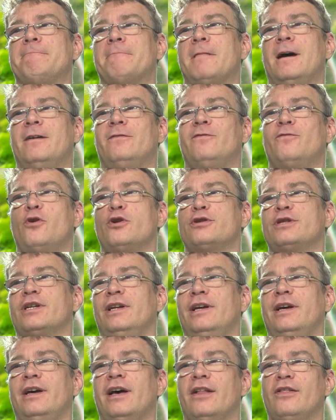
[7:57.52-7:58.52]

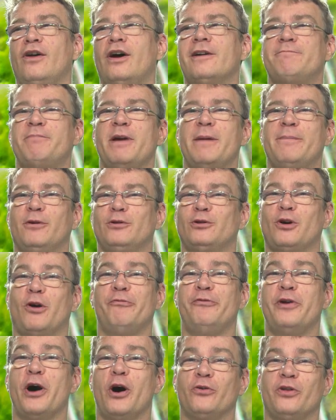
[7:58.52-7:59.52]
unfortunately, a lot of people
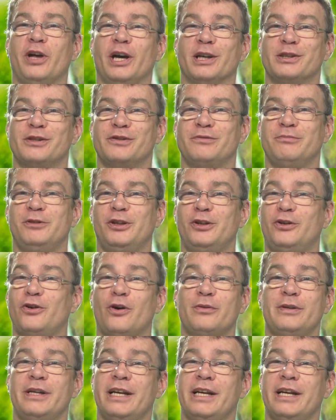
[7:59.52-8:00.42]
don't know this. You don't